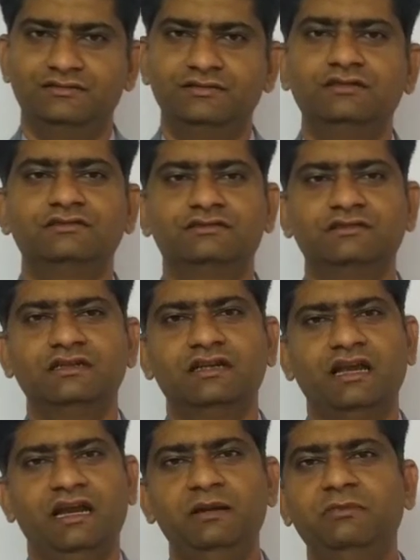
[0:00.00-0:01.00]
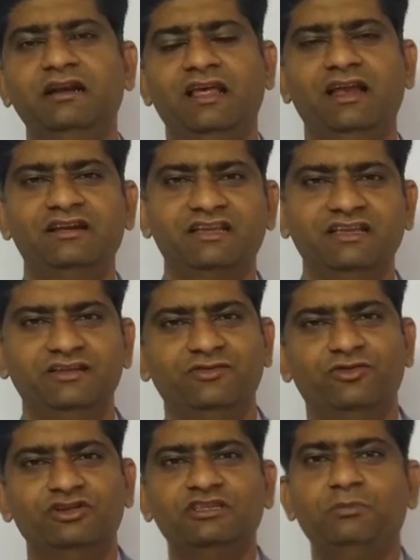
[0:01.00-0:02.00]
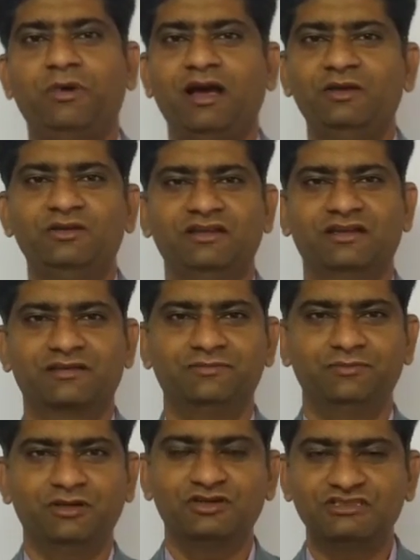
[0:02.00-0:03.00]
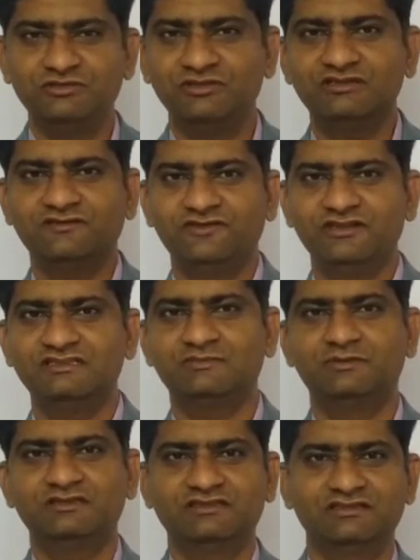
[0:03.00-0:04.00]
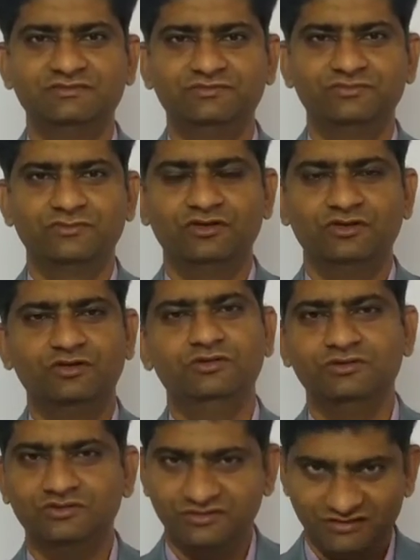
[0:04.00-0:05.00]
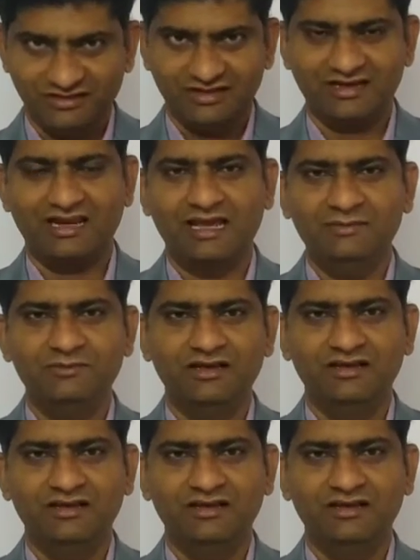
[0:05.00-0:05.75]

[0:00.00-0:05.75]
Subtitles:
Sir Edmund Hillary was the pioneer because he was the first person who climbed